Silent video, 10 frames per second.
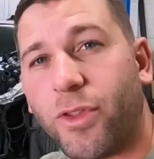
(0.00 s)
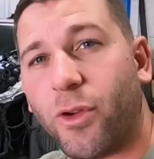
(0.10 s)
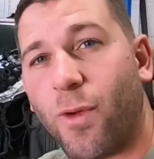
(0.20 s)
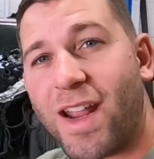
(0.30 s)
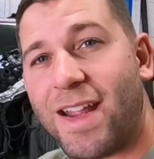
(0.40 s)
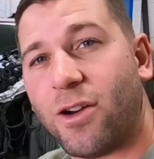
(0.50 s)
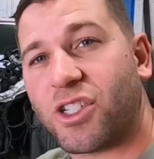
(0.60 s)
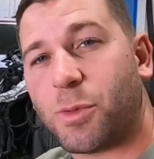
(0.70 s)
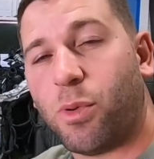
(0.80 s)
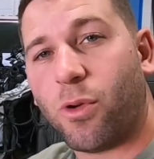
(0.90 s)
the radiator
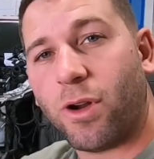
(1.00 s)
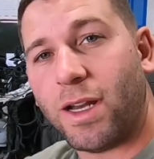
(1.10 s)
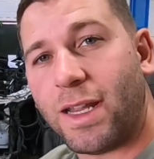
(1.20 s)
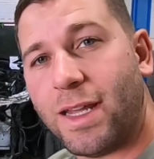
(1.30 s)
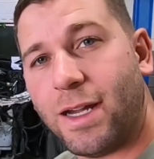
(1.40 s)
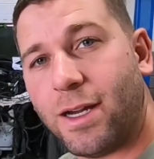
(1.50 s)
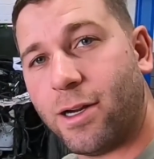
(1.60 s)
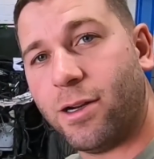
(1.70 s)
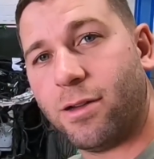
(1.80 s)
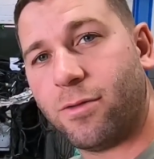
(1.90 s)
support in
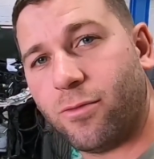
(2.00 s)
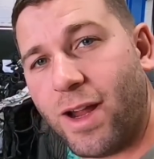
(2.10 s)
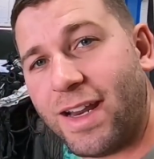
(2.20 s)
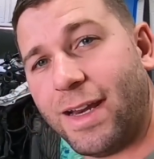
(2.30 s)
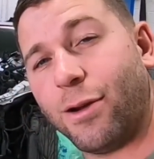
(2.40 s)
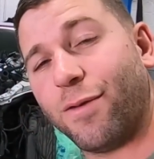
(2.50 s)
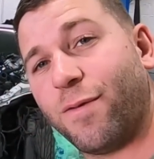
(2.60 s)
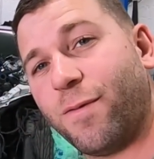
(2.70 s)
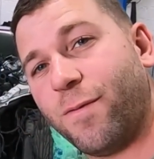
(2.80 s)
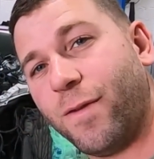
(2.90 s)
here, radiator
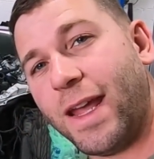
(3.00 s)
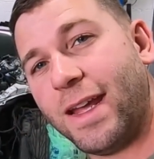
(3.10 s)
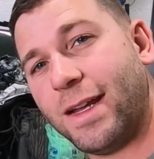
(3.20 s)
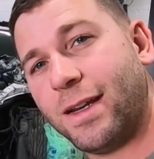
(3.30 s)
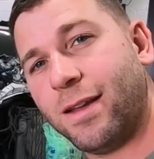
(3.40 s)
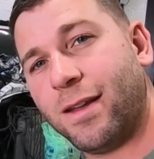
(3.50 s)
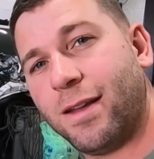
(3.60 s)
fan,